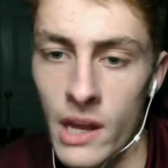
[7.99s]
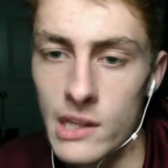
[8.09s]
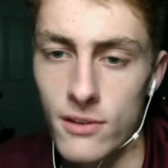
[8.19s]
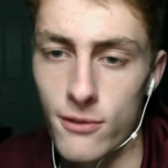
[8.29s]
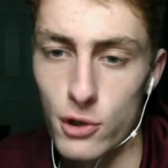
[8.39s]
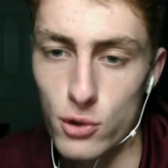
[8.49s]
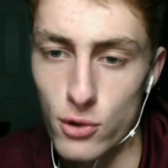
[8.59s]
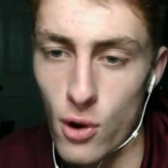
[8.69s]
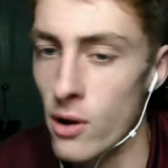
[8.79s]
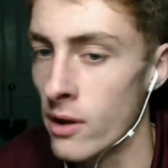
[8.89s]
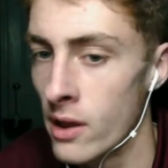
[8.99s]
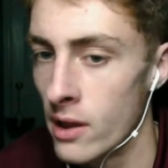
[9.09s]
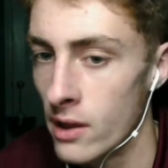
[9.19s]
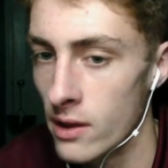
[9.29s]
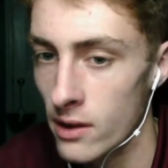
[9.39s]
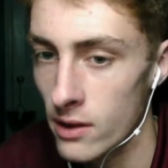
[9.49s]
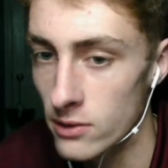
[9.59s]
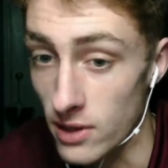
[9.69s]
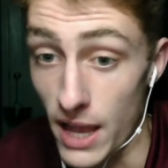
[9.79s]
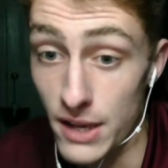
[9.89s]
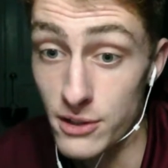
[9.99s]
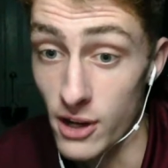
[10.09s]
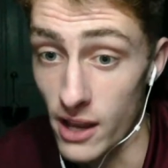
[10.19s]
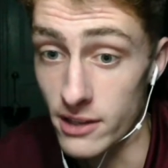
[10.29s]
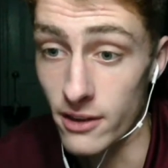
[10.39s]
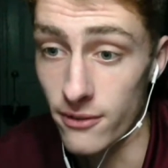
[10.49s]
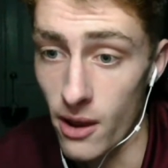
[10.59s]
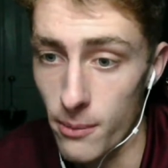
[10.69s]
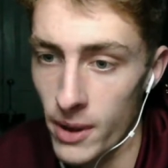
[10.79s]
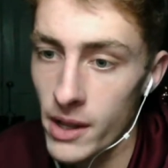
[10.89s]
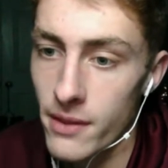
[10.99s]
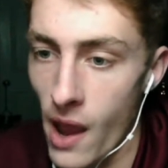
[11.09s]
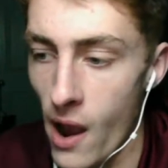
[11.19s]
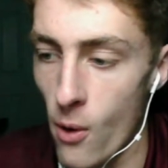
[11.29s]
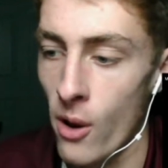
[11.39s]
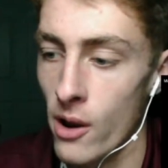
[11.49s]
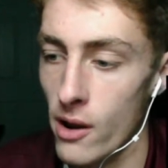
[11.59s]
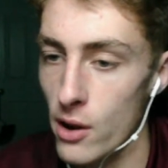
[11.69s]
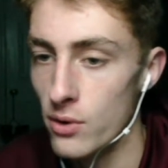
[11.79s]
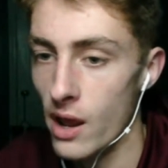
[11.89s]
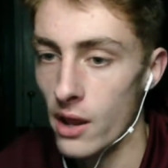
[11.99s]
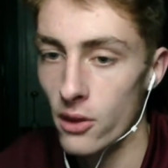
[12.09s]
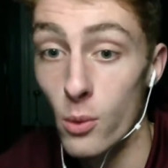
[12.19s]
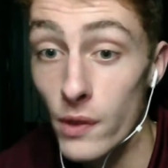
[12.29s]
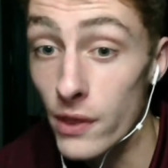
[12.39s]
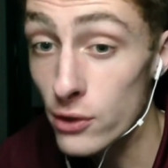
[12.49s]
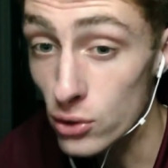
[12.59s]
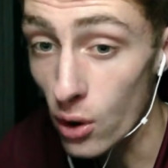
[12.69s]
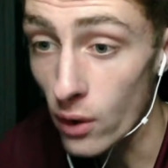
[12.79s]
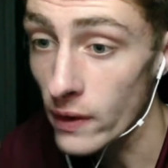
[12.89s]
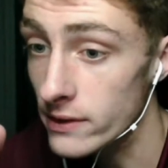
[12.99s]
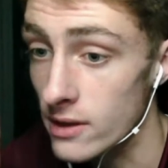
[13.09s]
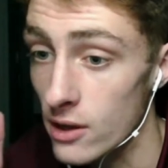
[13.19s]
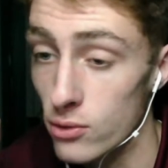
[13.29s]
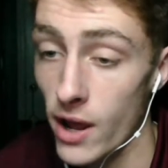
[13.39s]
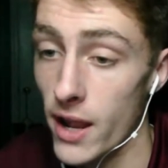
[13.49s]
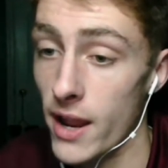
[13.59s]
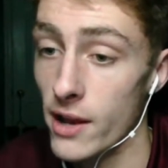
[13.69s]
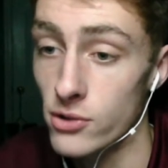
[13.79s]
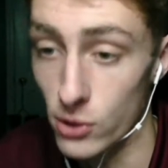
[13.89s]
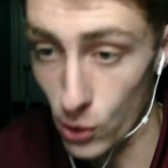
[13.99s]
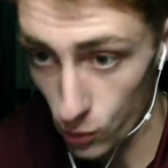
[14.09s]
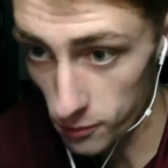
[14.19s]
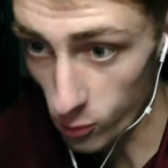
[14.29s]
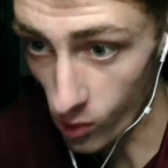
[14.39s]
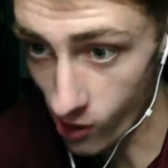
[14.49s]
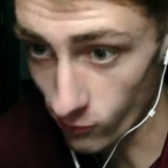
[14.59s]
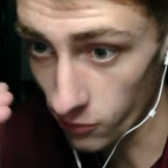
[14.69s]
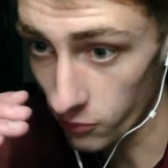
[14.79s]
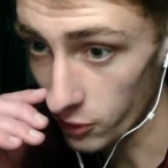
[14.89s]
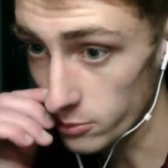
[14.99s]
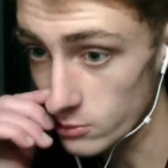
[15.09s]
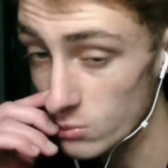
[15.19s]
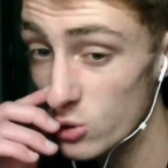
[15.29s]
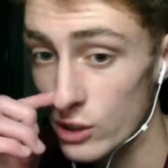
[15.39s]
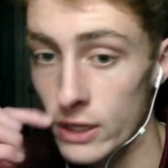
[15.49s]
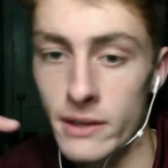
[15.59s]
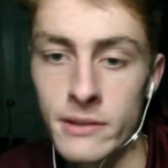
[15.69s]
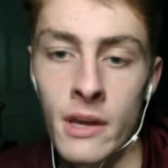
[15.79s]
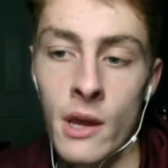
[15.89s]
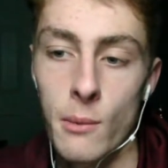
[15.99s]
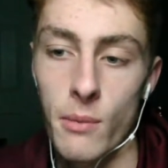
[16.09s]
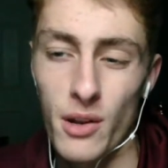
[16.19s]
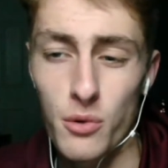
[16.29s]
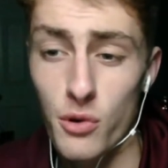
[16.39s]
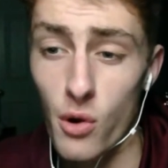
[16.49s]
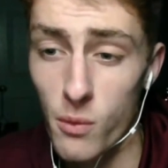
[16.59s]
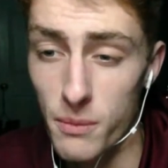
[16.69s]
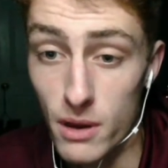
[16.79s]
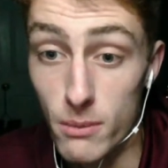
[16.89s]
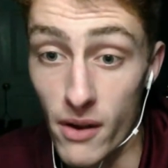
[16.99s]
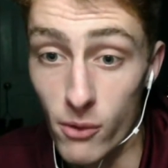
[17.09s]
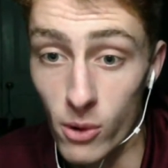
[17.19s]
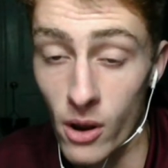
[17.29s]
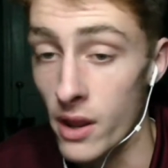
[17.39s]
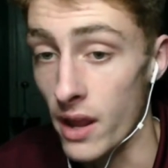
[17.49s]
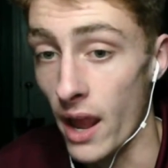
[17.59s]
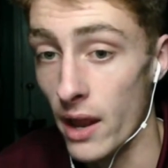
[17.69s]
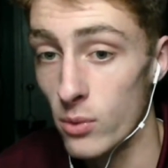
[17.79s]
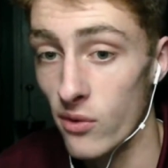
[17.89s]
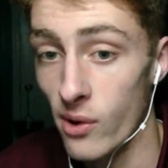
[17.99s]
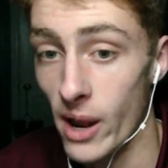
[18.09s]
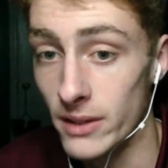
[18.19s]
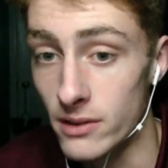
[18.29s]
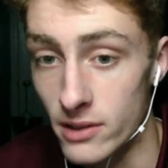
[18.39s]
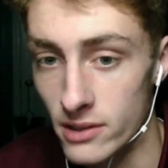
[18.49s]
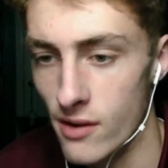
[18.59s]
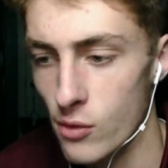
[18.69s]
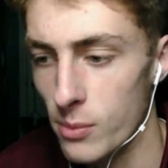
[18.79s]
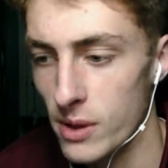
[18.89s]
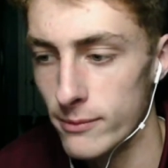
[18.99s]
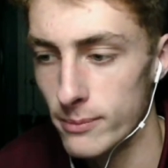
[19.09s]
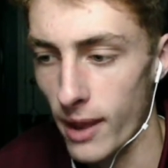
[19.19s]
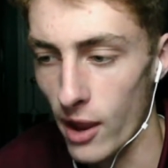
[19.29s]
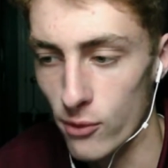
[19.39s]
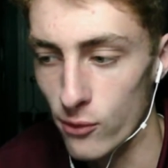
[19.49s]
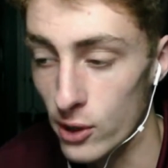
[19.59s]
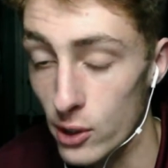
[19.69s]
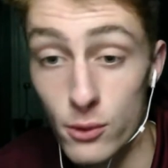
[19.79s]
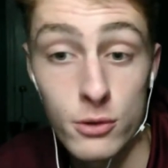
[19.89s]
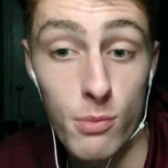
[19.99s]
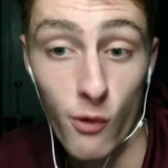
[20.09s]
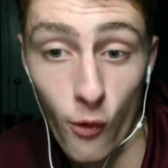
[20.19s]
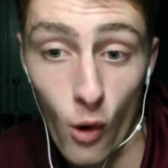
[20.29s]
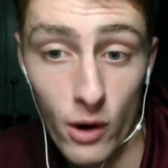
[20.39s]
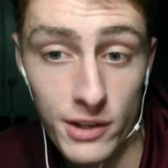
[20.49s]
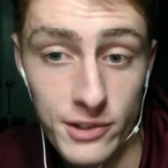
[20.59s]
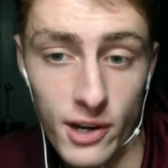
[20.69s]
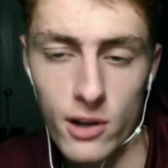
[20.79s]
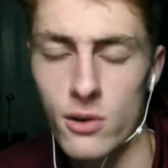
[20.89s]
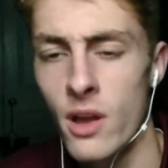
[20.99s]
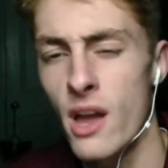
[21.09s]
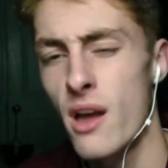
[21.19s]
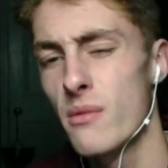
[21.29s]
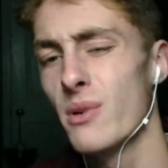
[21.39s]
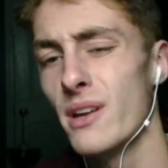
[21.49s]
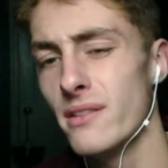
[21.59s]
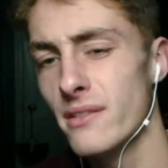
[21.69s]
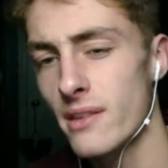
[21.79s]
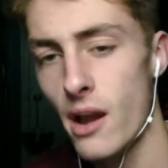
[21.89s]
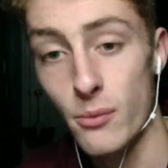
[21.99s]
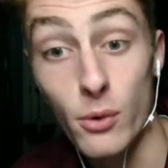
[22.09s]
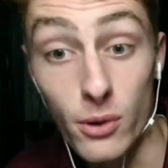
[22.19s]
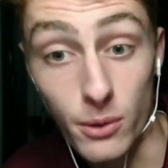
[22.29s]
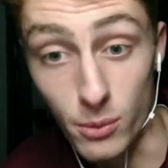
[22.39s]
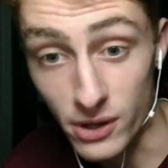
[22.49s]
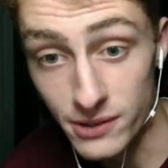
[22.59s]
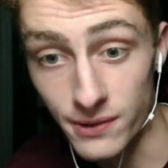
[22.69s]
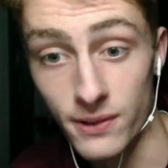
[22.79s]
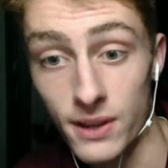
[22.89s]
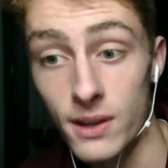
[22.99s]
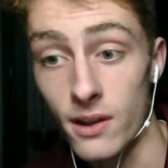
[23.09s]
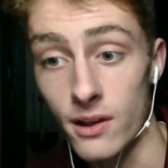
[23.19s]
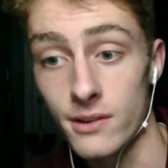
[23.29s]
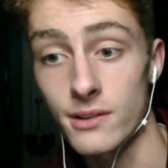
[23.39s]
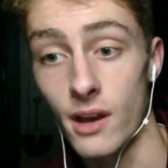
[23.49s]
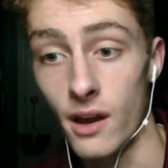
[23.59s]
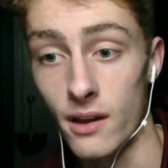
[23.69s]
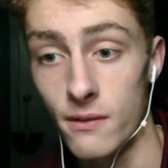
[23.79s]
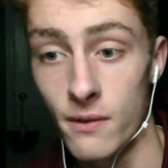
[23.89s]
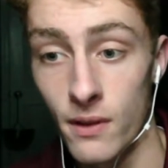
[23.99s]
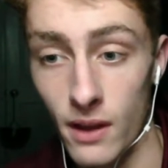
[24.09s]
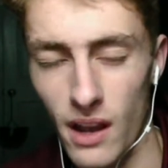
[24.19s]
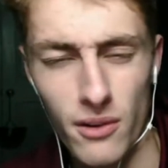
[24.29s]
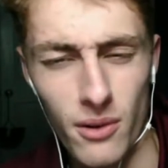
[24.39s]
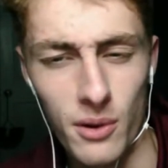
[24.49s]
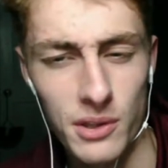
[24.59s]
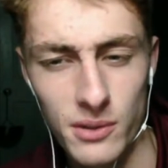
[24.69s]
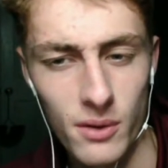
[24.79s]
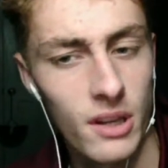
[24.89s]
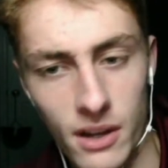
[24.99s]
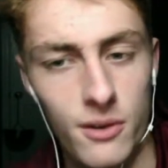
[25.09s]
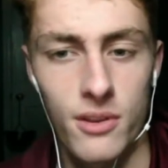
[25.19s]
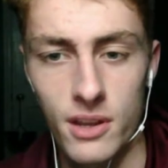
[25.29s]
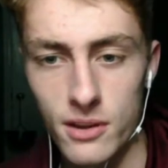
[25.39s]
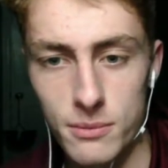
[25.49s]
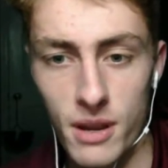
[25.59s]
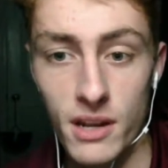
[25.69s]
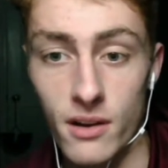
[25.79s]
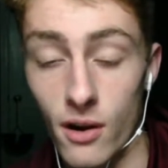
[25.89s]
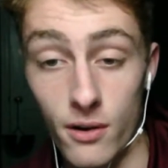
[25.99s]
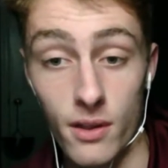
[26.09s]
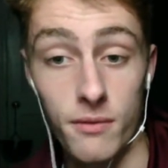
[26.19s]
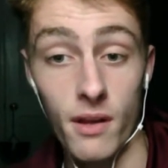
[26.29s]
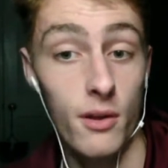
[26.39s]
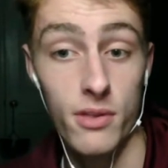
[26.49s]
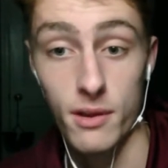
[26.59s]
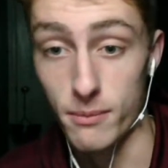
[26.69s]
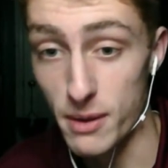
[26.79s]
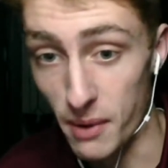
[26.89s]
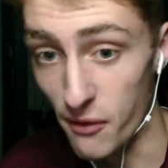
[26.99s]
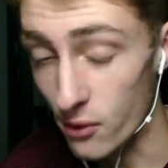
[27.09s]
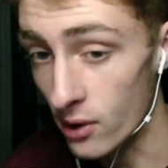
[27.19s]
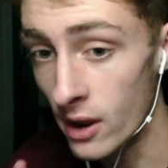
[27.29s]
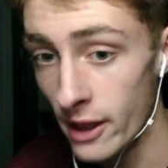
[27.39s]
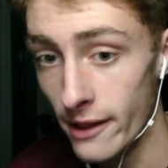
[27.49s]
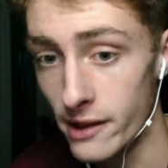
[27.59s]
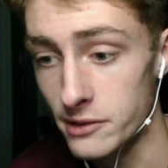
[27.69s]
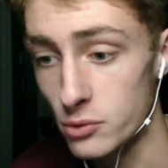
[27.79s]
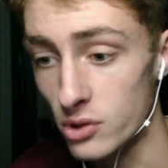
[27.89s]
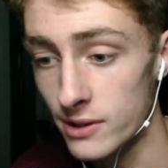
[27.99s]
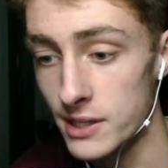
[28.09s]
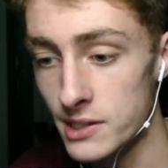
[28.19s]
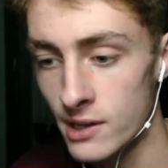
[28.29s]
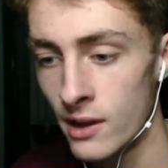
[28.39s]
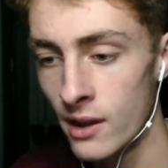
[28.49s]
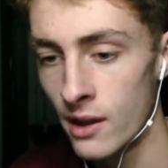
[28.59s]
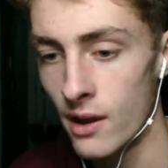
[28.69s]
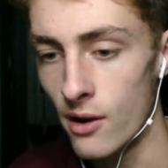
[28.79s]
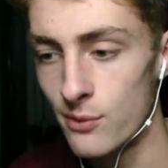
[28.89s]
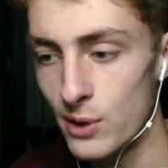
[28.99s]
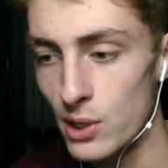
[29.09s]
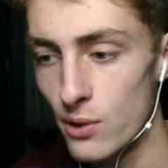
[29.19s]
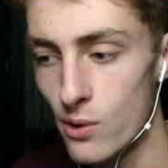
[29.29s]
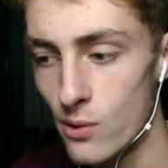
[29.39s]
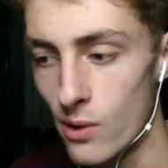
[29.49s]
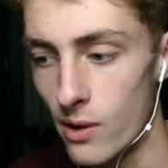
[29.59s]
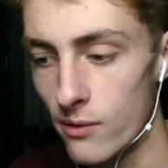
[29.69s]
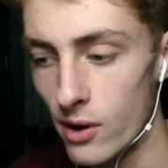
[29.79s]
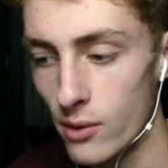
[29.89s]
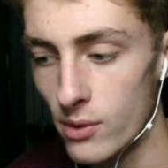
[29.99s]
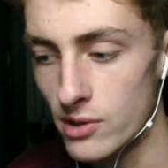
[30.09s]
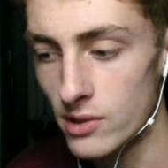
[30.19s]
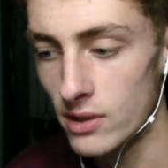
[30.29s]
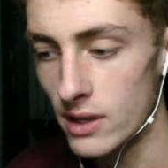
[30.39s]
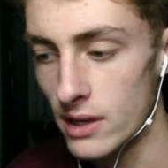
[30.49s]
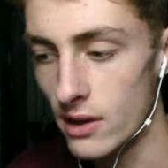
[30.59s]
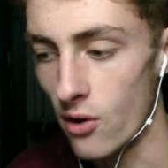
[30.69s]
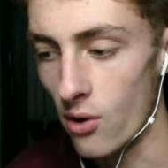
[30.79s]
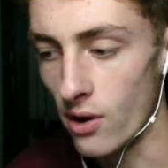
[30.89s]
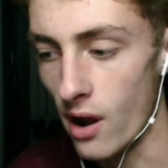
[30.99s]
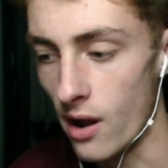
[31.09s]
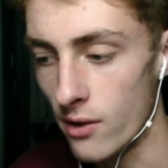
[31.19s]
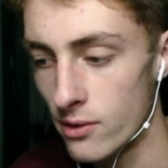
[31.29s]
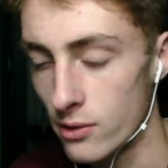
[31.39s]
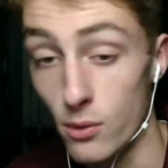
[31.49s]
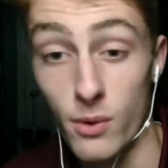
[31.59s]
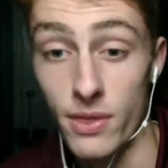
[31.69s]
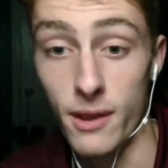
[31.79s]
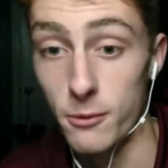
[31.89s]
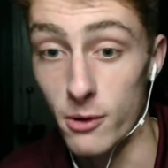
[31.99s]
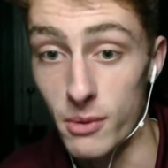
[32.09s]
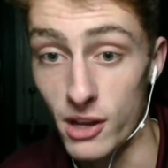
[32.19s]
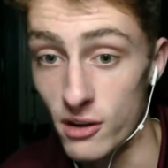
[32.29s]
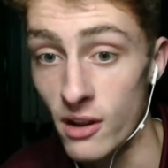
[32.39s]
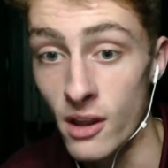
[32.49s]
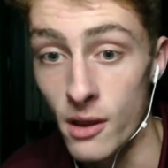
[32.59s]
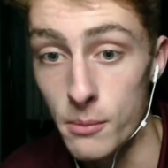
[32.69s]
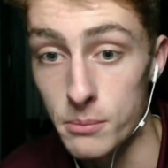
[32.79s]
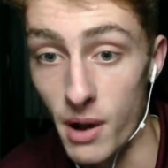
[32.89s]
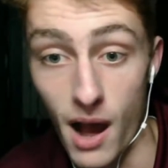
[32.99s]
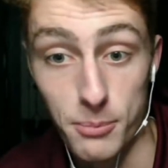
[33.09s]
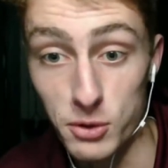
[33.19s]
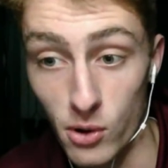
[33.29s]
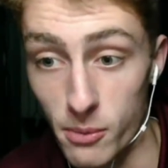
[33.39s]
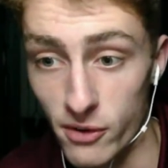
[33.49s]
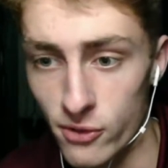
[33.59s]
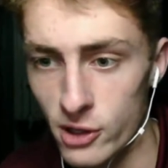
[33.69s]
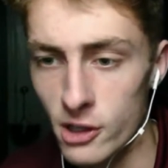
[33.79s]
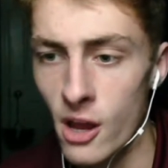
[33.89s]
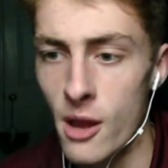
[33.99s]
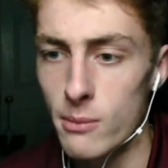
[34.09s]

It's the official song slash SFM. Now, I do not know what the song is. I do not actually know who Waffle Films Music is, but I do know Memeever, and we've reacted to several Memeever videos before on this channel, but not really recently, because uh, I don't know. It, I don't think he's made, or they, I don't think Memeever has released a video very recently, or uh, you know, one that would have been popular on my feed.